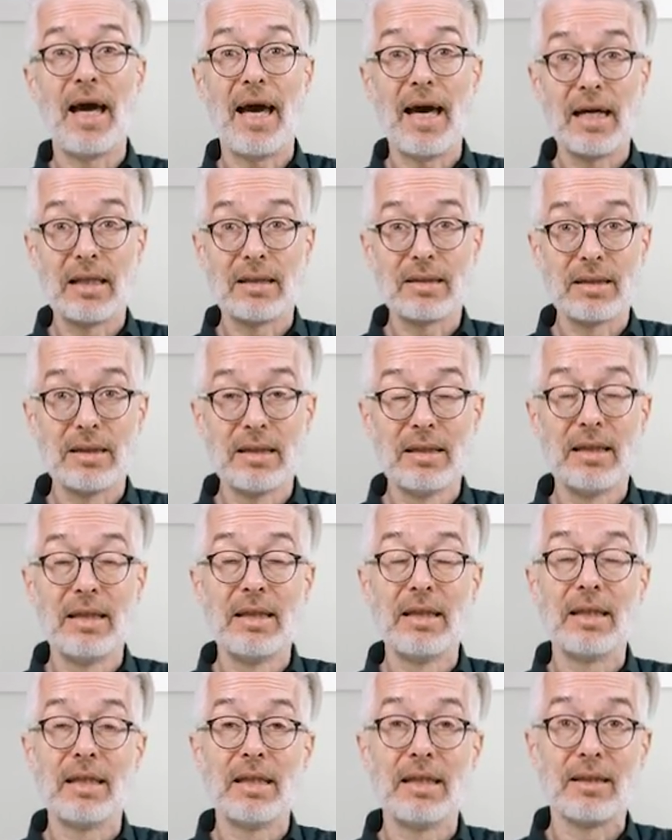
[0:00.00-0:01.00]
And
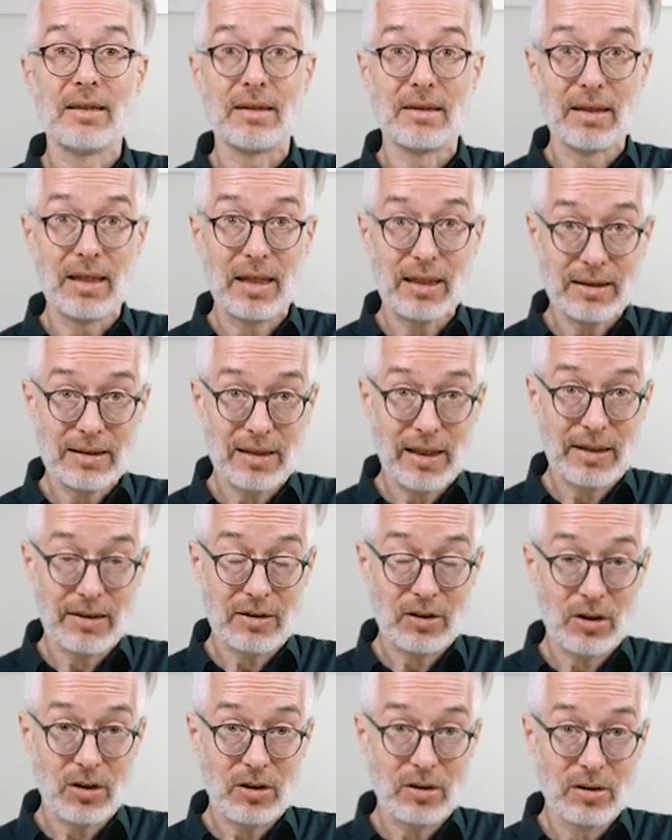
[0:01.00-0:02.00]
in the next
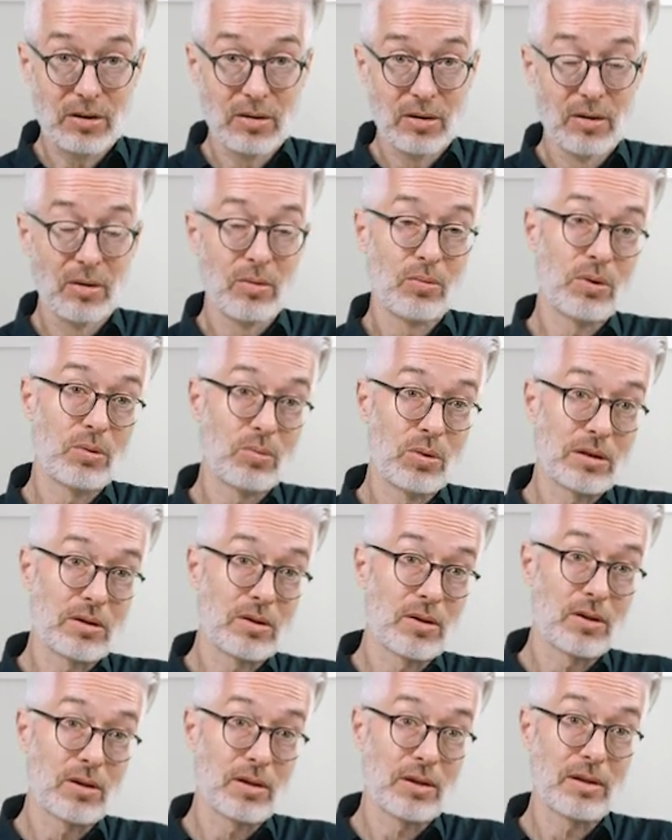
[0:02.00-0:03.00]
lecture, we will
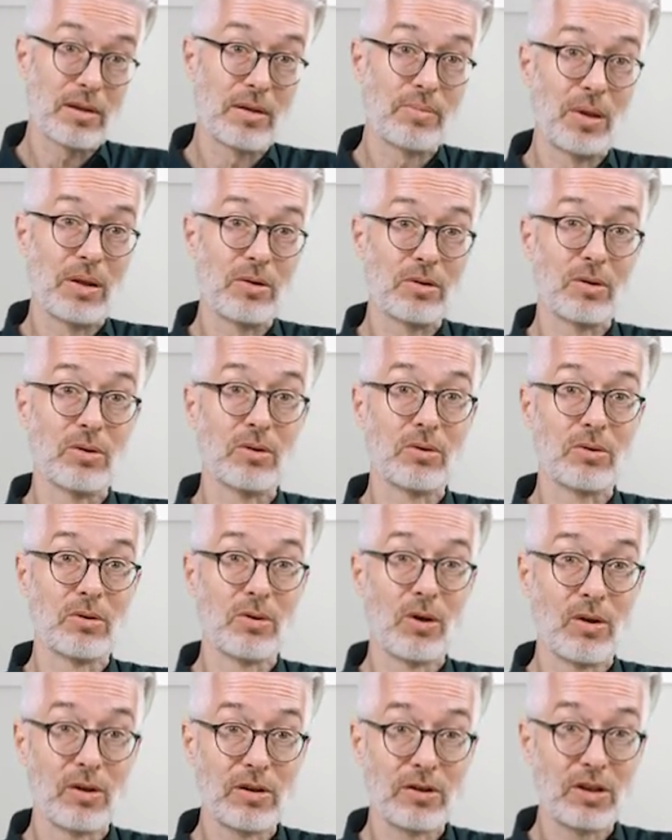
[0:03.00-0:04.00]
talk about
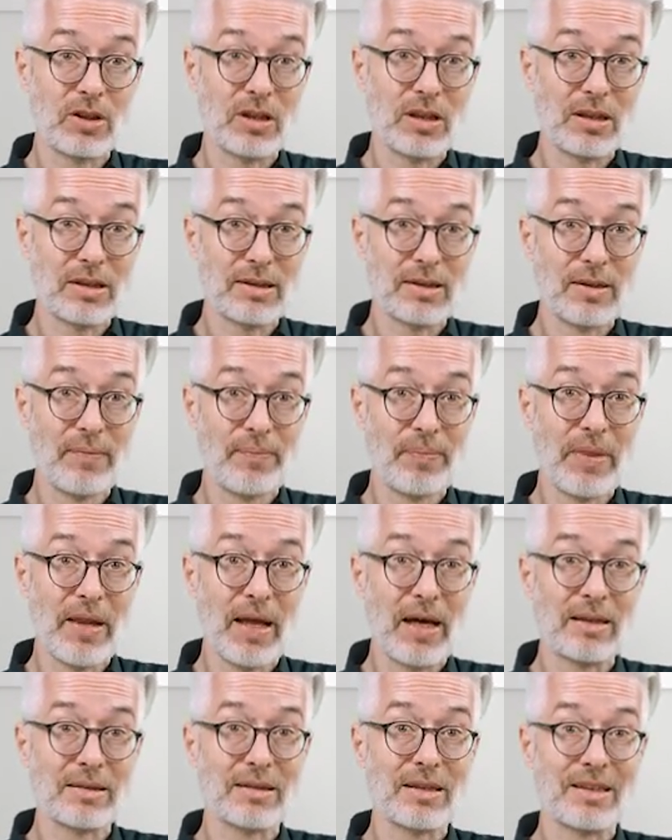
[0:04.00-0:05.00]
ontologies
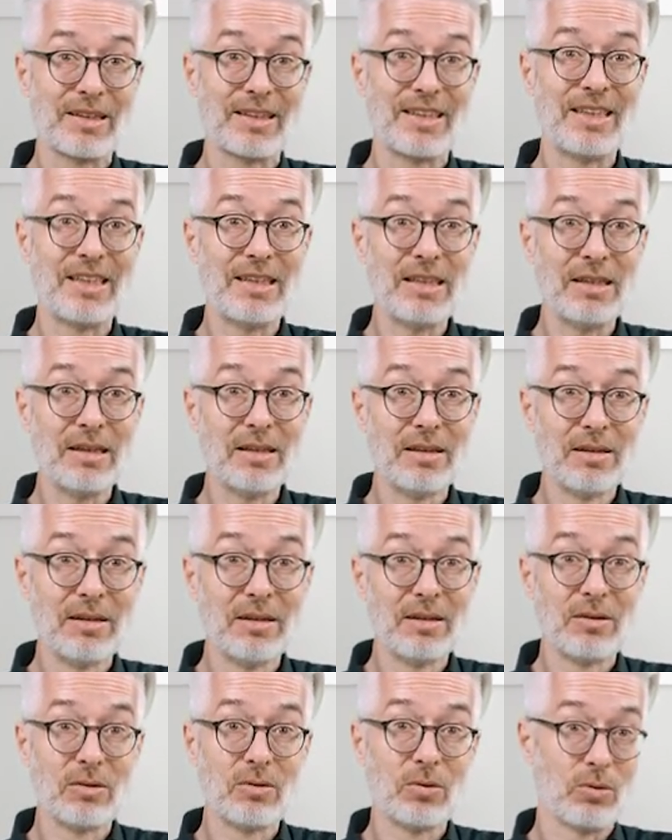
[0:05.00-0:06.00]
as a key
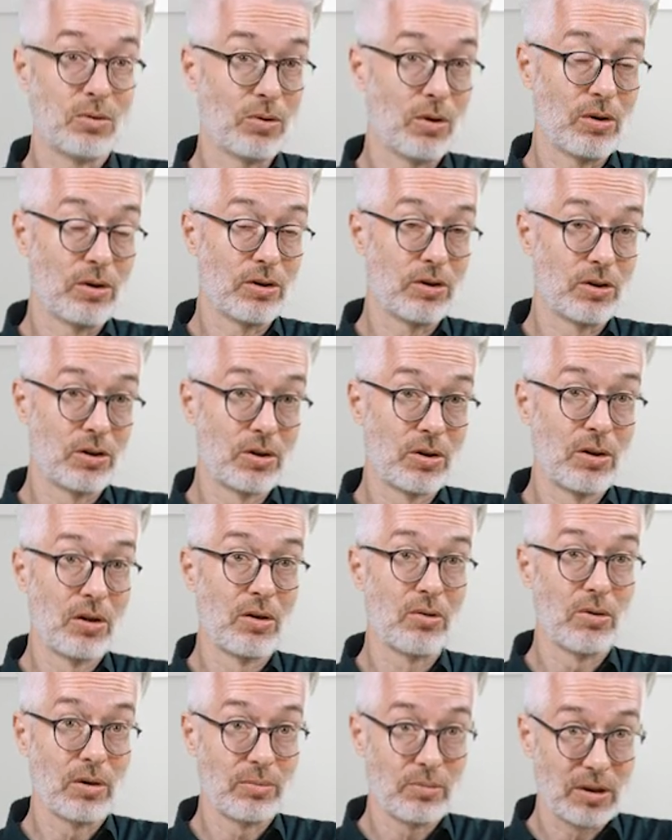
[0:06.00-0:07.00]
to knowledge
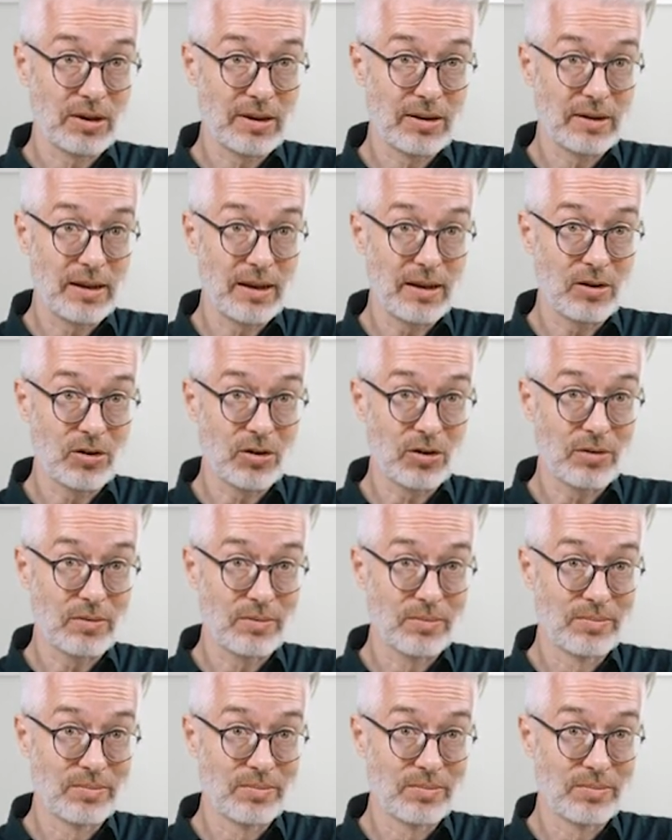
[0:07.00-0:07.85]
representation.